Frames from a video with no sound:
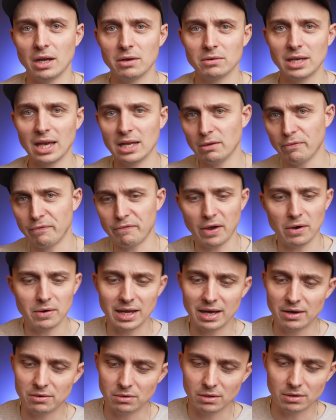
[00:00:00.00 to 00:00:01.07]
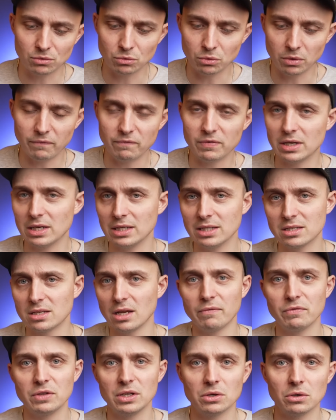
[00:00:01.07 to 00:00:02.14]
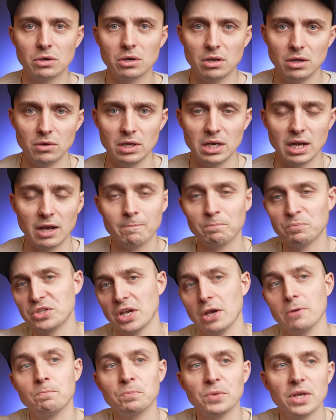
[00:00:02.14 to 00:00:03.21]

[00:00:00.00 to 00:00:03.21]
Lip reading: getting your phone out and all the fiddly stuff that you've got to do. So